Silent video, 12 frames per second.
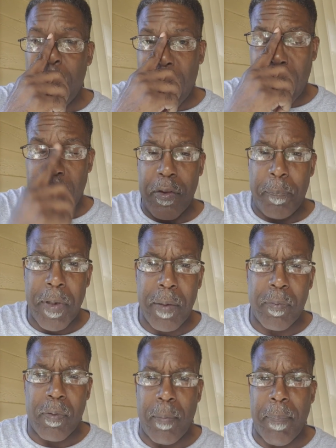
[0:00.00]
by other
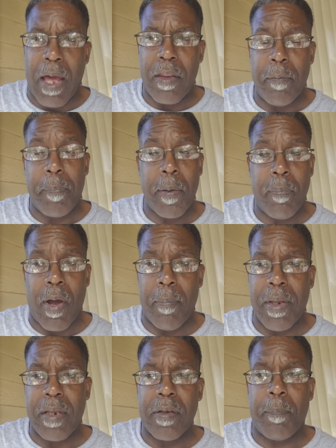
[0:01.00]
people. And by other people, I
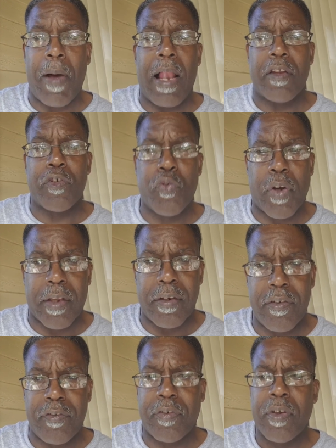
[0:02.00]
mean the
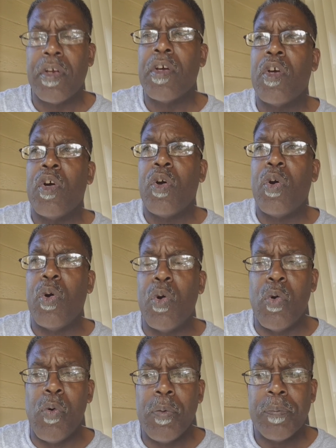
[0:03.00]
politrickens
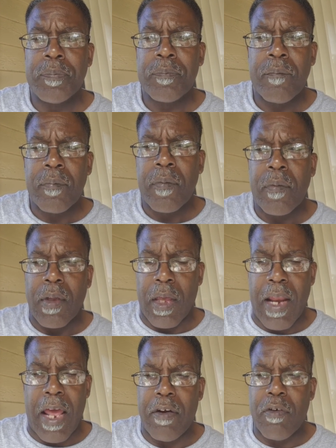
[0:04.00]
who,
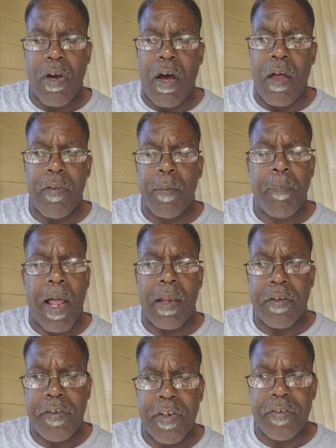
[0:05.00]
and I don't call them
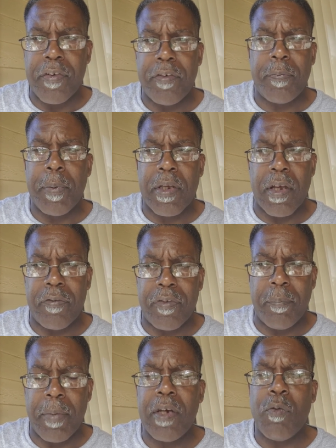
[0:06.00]
politicians
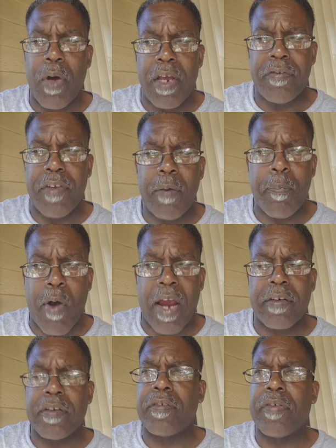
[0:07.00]
because in many ways they
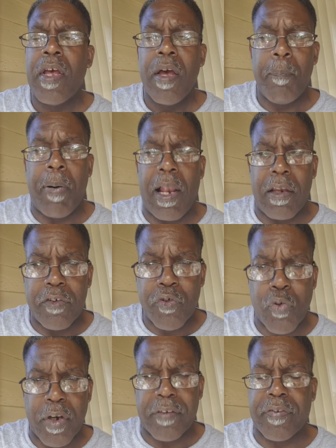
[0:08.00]
practice
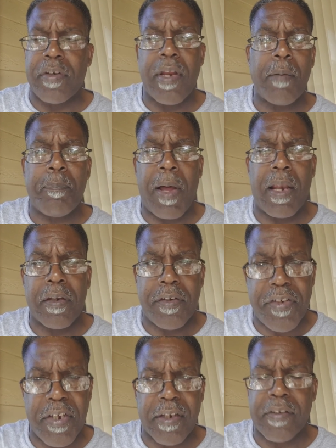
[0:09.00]
politricks and not
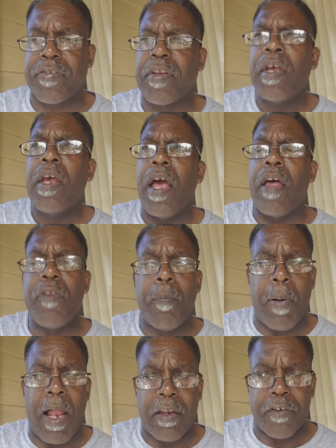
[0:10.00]
politics. And
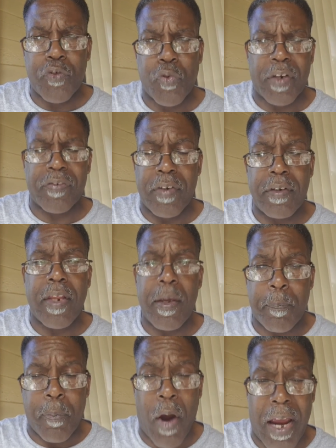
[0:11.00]
the politricks that
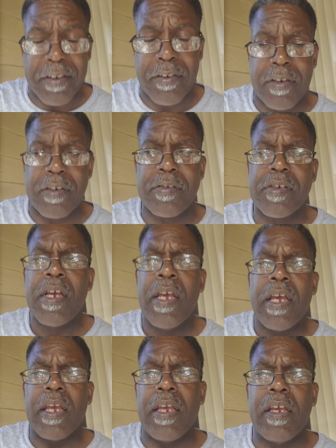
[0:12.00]
they practice
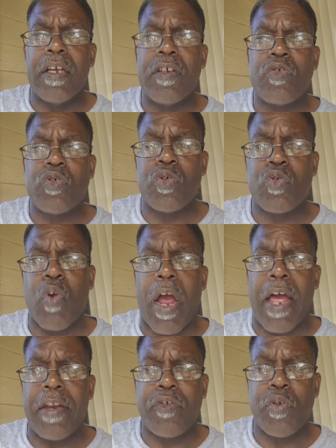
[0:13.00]
is to
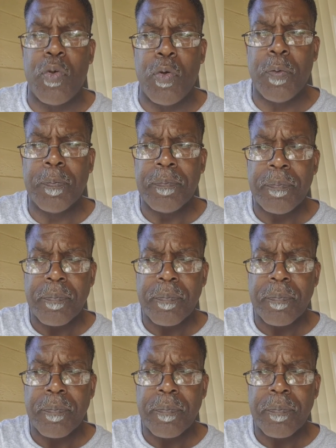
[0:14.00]
try to